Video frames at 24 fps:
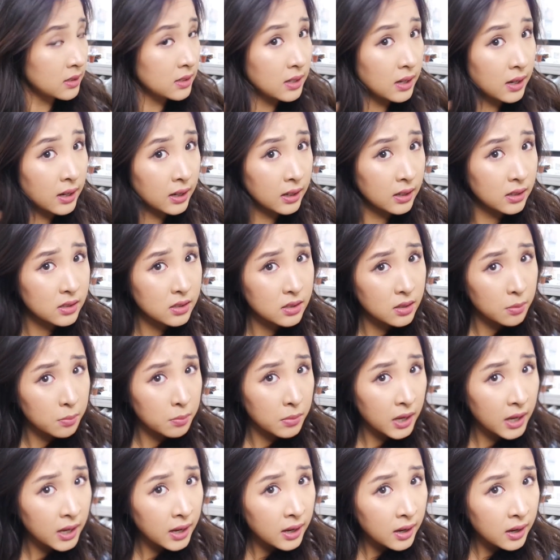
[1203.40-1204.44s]
Take some
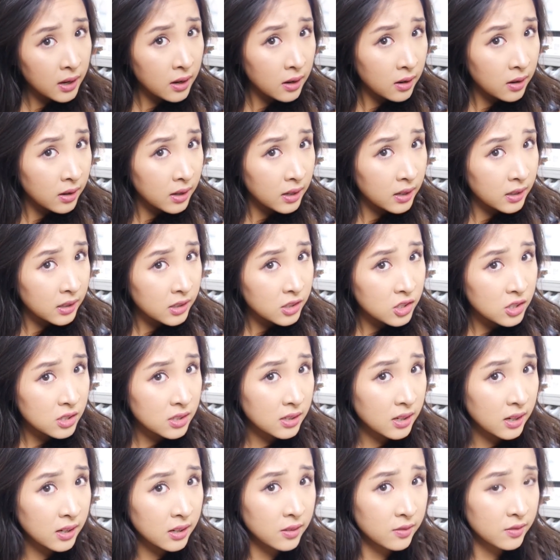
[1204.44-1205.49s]
hair and I
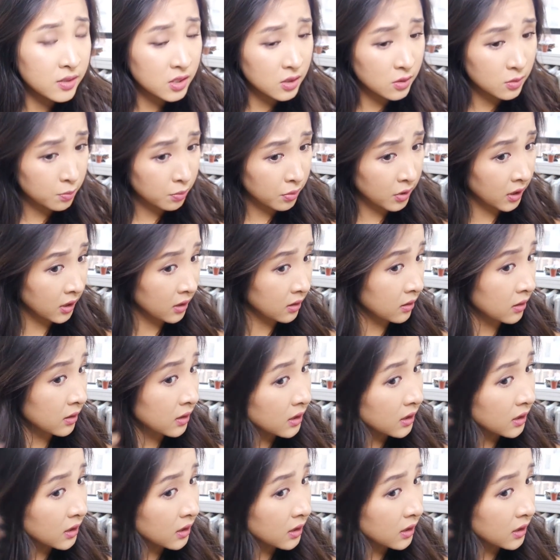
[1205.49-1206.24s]
just kind of sprinkle